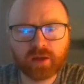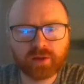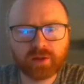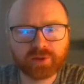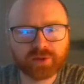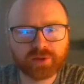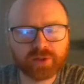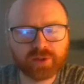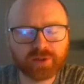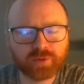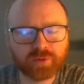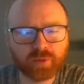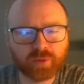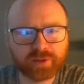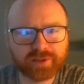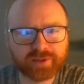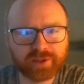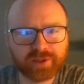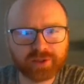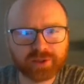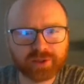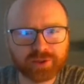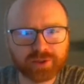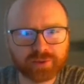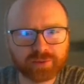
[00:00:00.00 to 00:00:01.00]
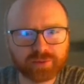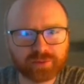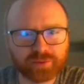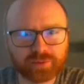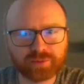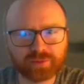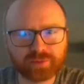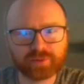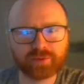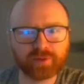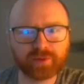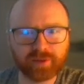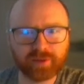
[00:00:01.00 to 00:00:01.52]
So I just wanted to
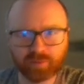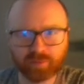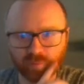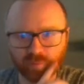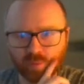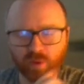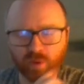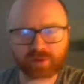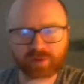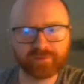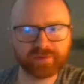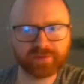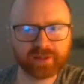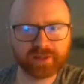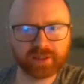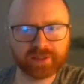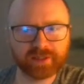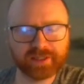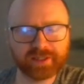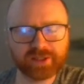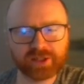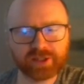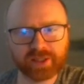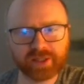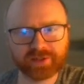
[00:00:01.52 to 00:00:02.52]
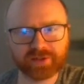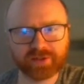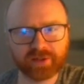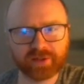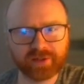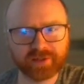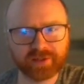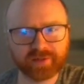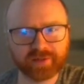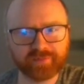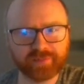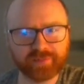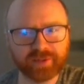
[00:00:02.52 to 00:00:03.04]
show one of the lichess
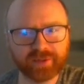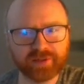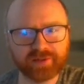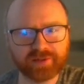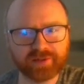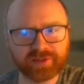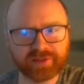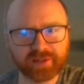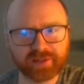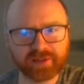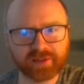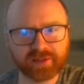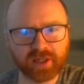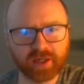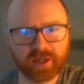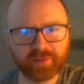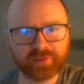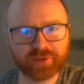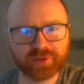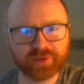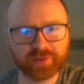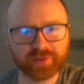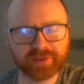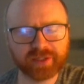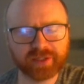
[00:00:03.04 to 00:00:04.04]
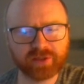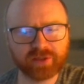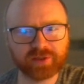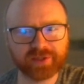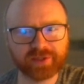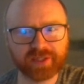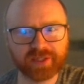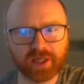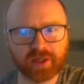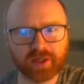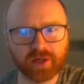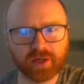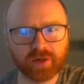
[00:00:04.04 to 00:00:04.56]
studies I've been setting up. So I'm essentially
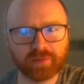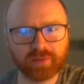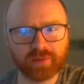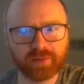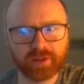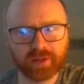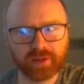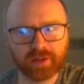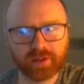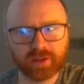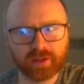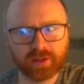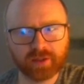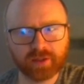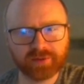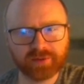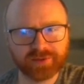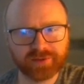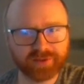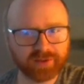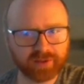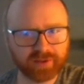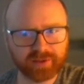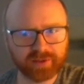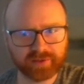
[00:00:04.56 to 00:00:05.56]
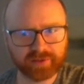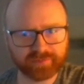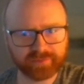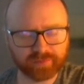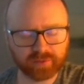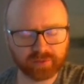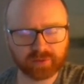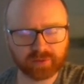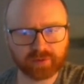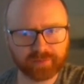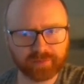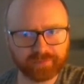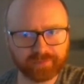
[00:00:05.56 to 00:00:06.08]
setting up studies
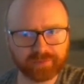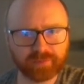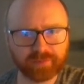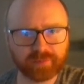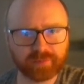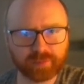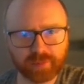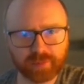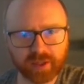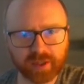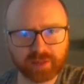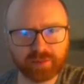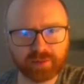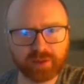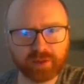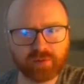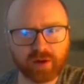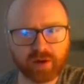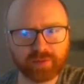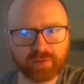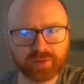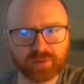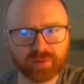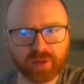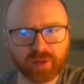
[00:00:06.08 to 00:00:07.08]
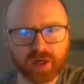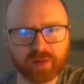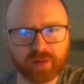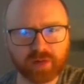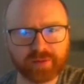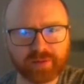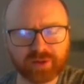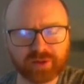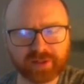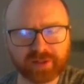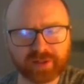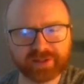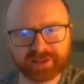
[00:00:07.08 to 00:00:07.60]
for my complete repertoire,
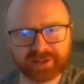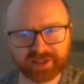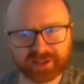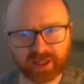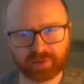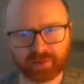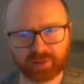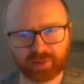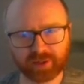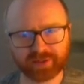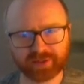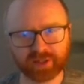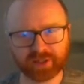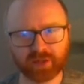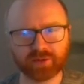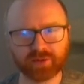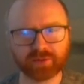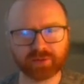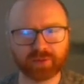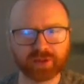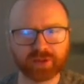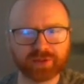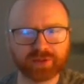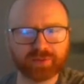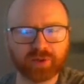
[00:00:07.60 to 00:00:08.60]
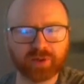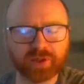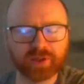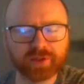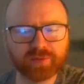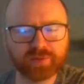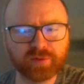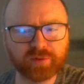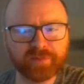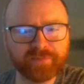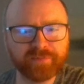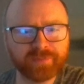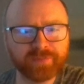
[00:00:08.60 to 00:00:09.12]
but trying to separate it out as much as
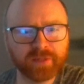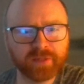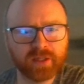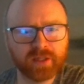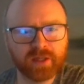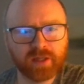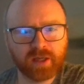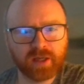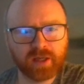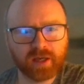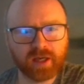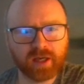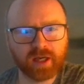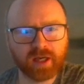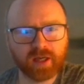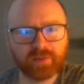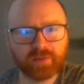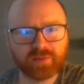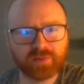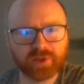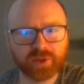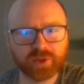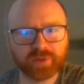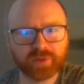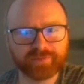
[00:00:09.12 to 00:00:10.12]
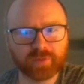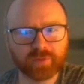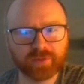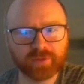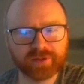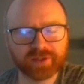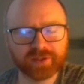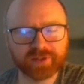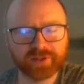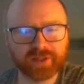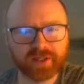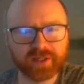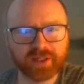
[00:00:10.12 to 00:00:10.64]
possible. Just so if I want
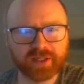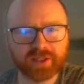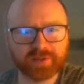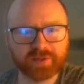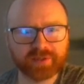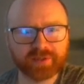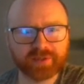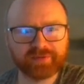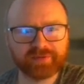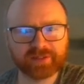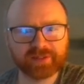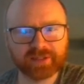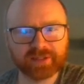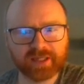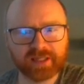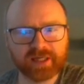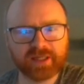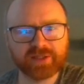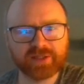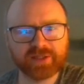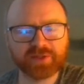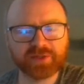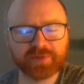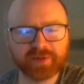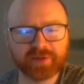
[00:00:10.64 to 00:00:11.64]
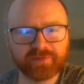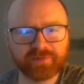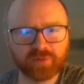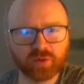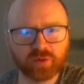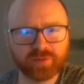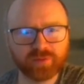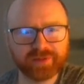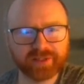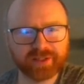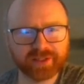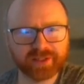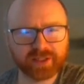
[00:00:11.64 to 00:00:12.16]
to study specific lines, specific
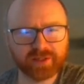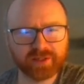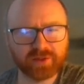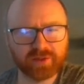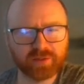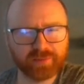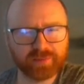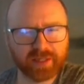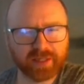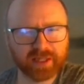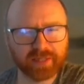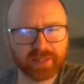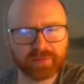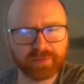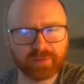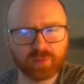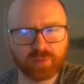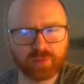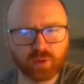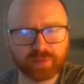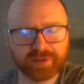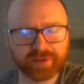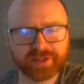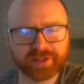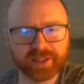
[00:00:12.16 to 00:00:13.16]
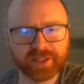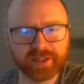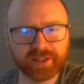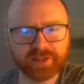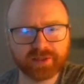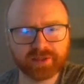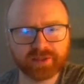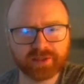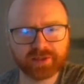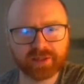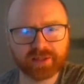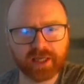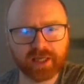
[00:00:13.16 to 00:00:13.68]
openings, I can be a little bit more
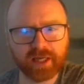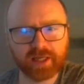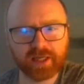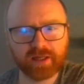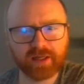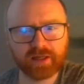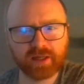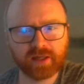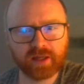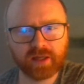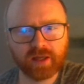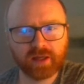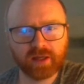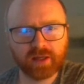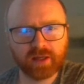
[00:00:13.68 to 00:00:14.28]
precise in